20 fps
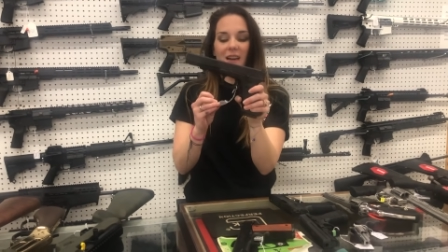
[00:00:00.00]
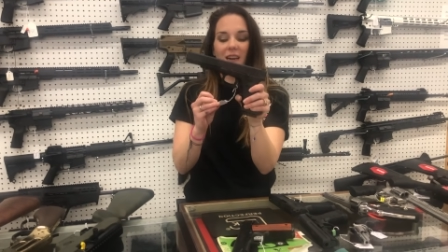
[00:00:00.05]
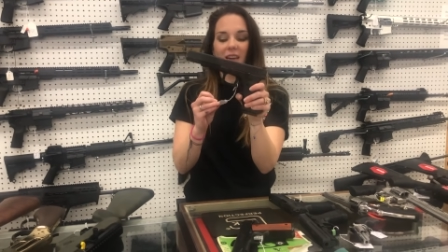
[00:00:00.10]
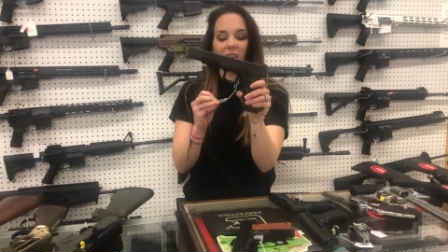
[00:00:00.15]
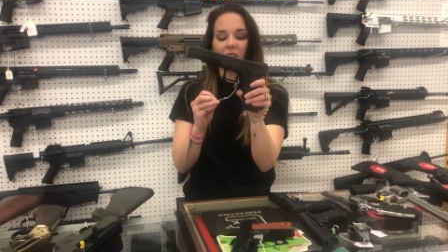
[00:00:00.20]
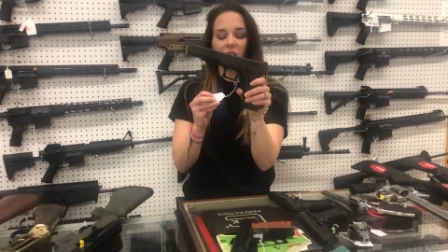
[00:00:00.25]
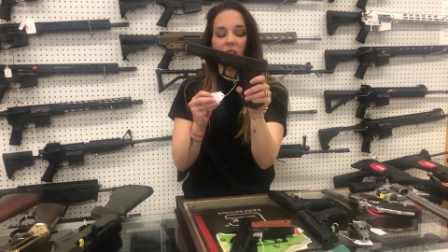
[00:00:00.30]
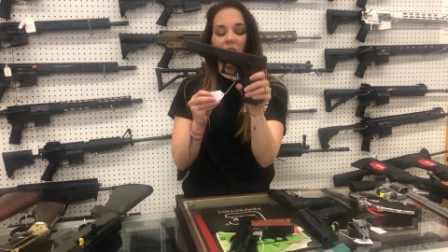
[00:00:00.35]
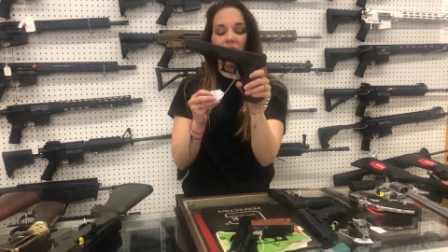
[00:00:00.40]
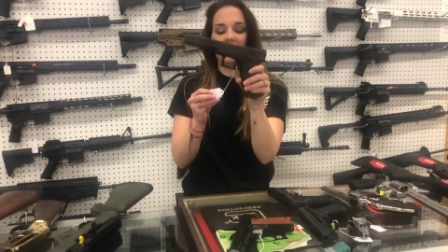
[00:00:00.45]

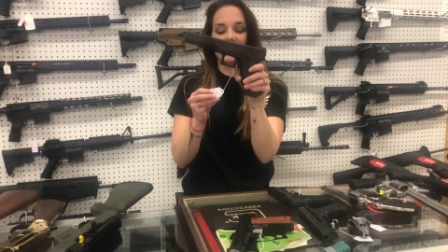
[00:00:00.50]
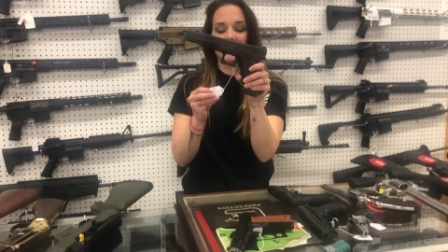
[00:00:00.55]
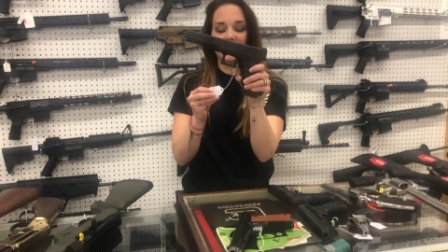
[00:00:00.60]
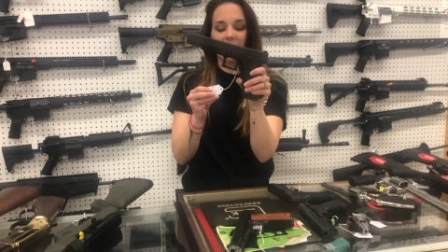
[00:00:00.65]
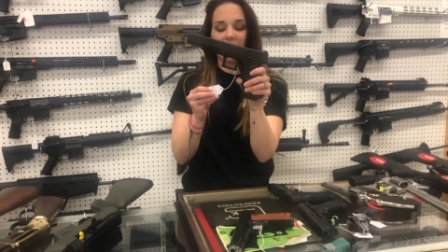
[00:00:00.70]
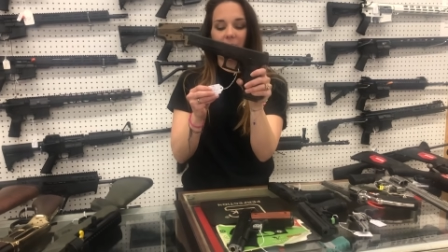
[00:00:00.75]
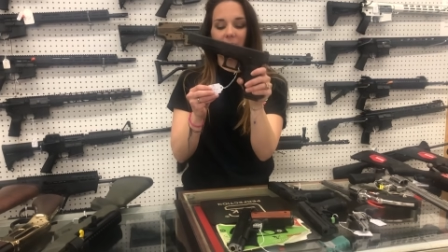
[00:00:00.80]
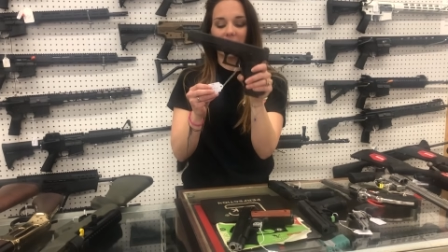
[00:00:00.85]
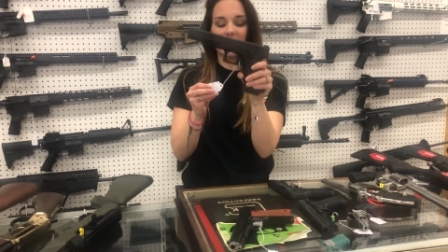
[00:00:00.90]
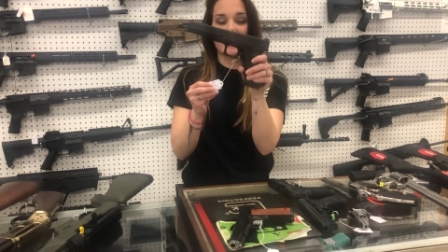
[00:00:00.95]
Glock
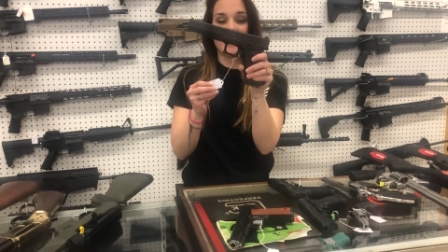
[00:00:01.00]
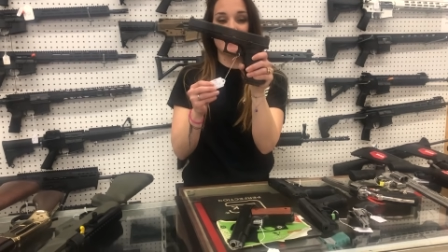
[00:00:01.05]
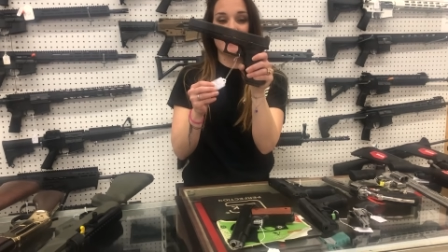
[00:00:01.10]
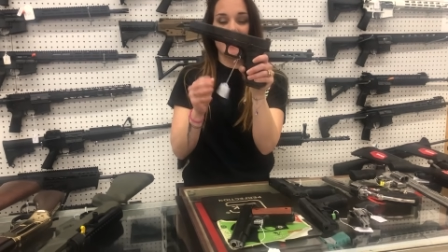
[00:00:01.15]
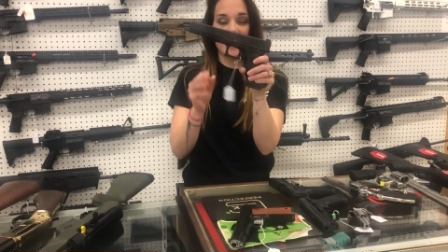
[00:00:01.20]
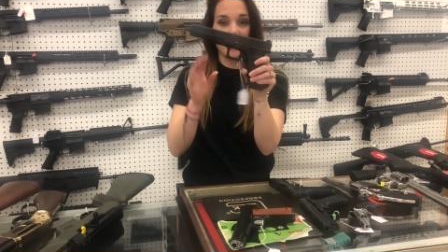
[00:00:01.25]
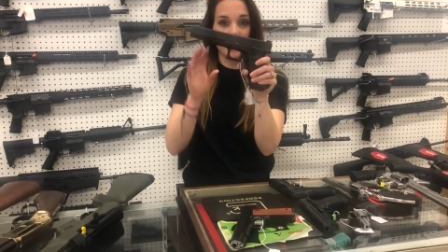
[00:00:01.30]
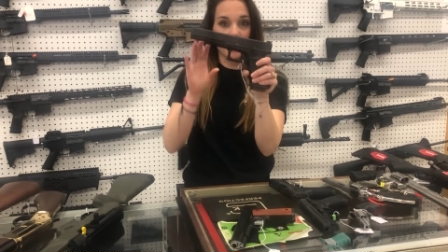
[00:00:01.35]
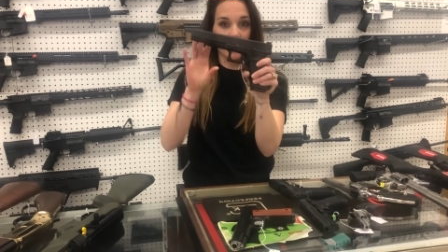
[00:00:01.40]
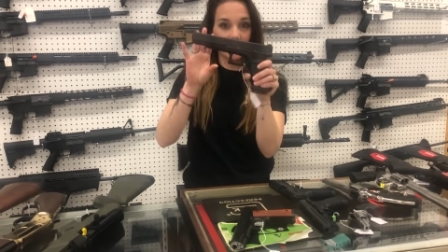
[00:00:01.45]

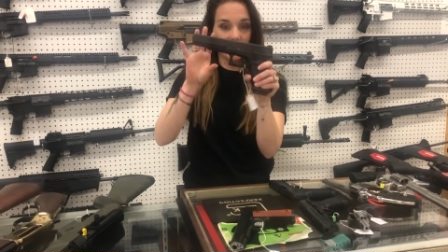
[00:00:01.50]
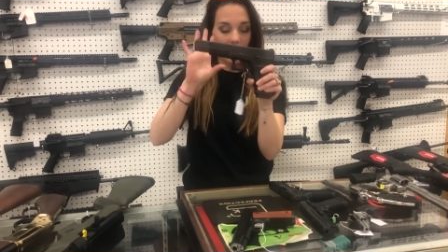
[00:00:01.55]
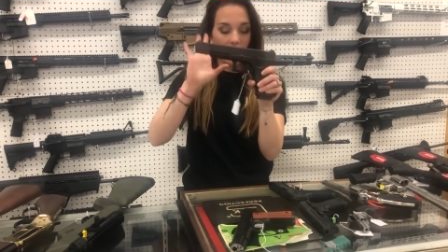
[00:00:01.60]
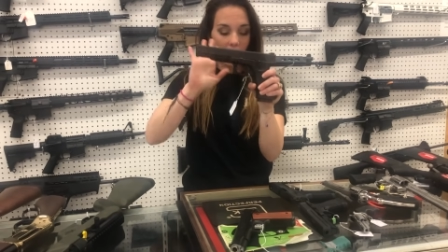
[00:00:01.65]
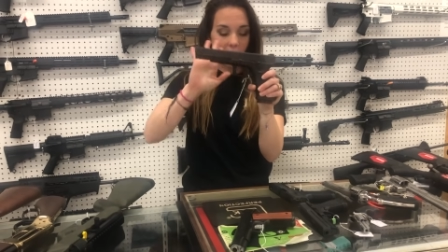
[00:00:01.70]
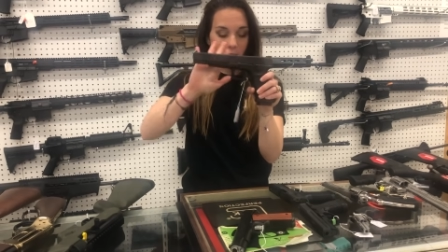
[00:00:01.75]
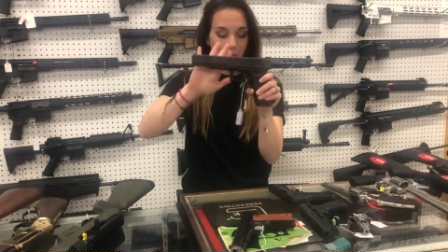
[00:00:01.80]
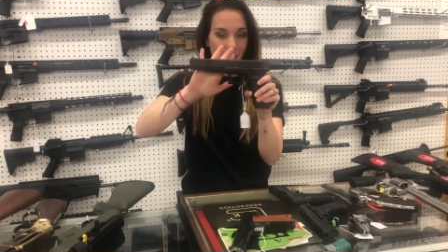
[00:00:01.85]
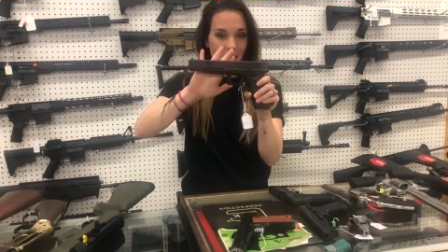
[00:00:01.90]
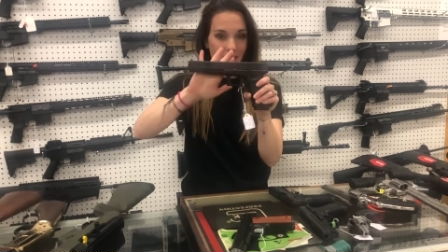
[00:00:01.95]
17Ls
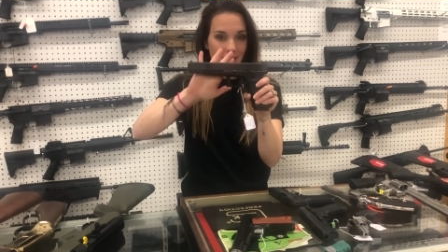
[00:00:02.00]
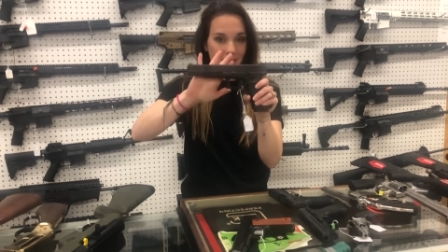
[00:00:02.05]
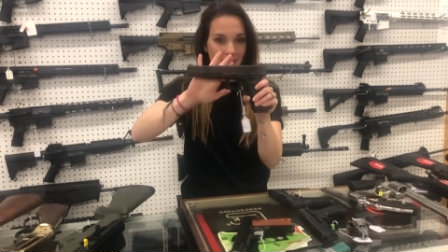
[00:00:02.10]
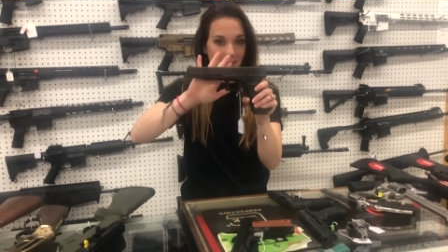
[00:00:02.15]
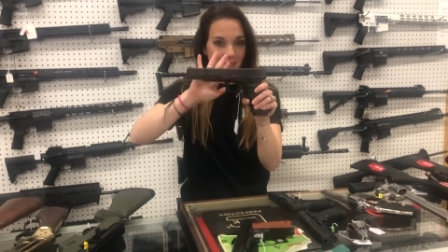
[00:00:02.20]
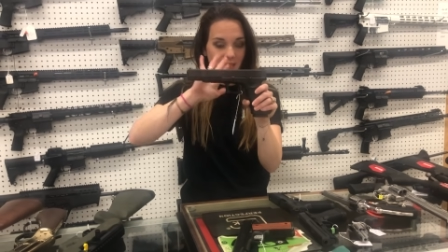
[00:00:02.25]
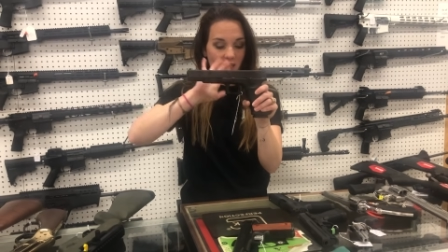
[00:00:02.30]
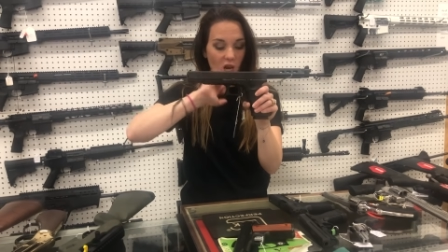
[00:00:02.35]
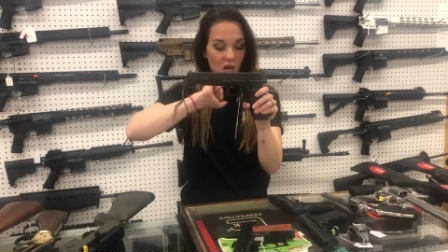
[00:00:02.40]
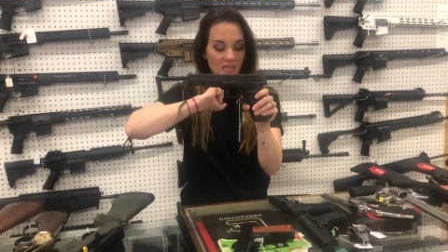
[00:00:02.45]
are back in
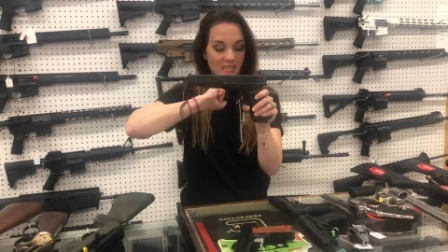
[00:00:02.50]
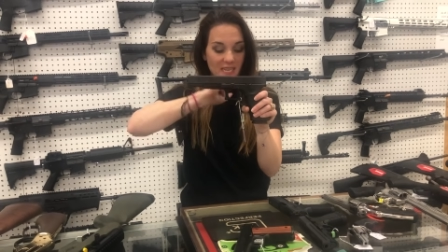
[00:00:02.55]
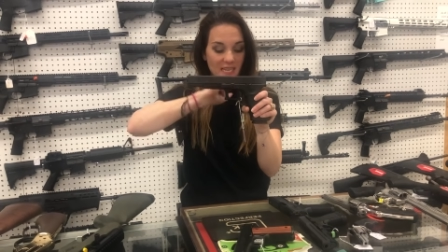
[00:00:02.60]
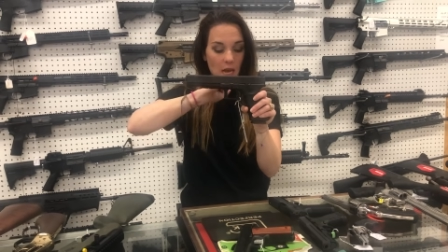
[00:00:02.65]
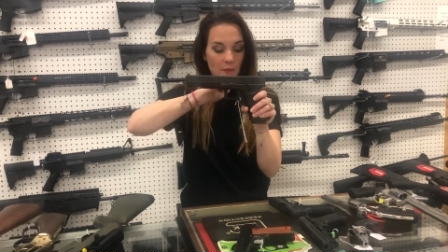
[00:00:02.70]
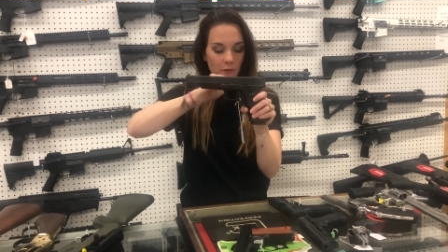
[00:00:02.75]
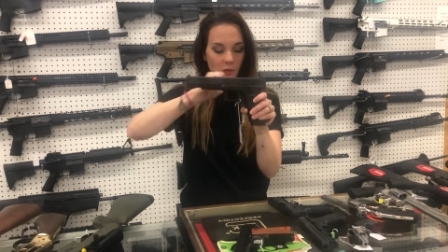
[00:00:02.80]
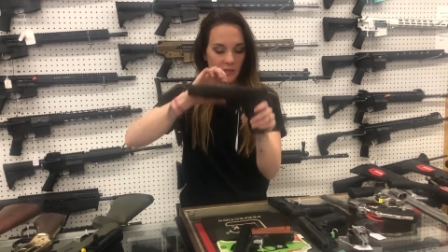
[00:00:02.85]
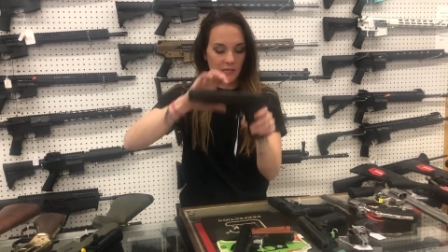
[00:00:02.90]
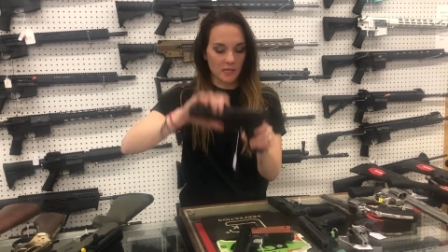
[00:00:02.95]
stock.
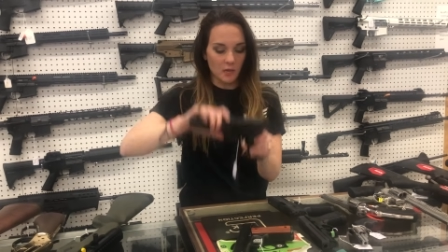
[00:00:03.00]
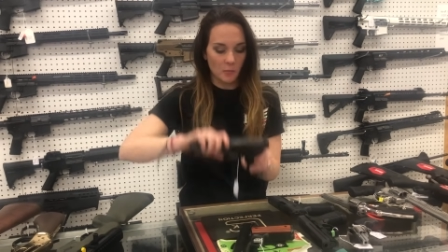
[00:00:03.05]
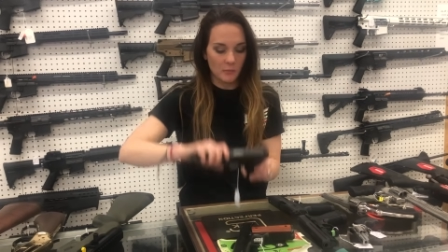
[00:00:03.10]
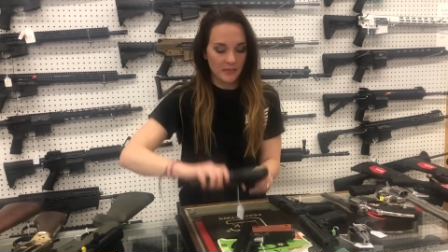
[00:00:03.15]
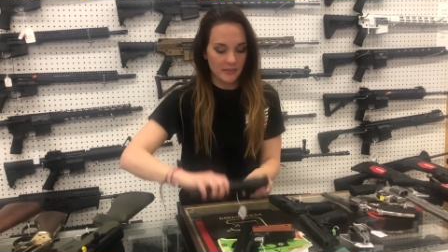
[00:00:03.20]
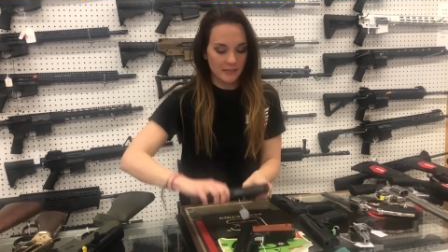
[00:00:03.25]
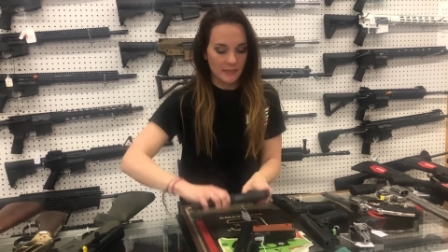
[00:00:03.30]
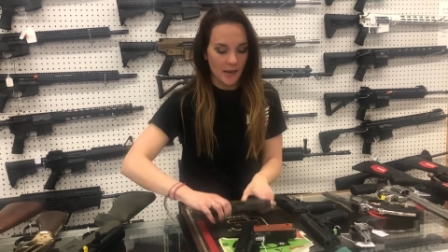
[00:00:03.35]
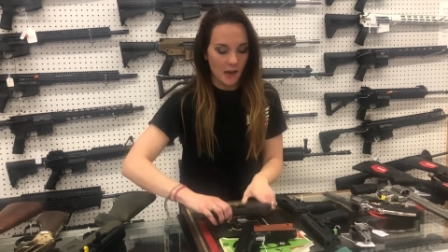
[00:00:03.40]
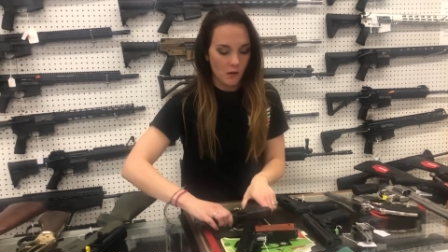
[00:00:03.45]
Definitely don't
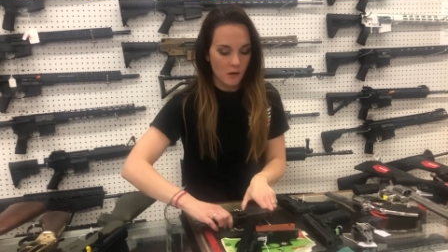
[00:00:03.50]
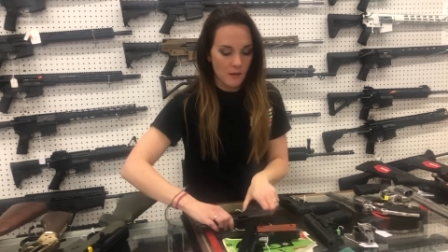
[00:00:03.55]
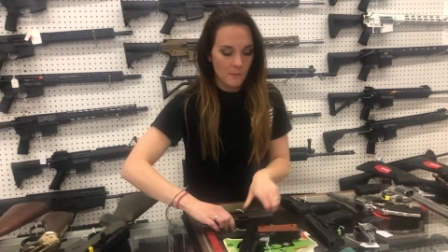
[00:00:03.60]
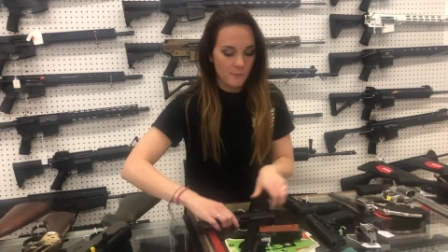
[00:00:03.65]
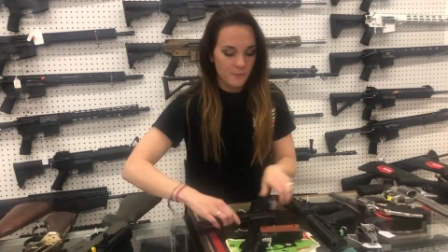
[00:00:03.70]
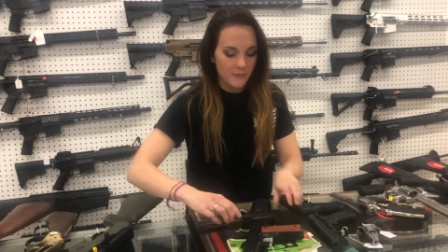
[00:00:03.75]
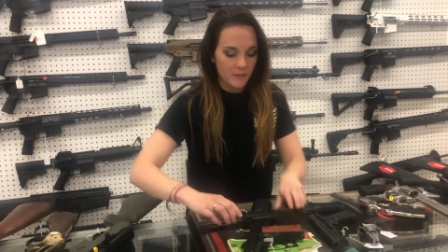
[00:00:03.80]
miss out.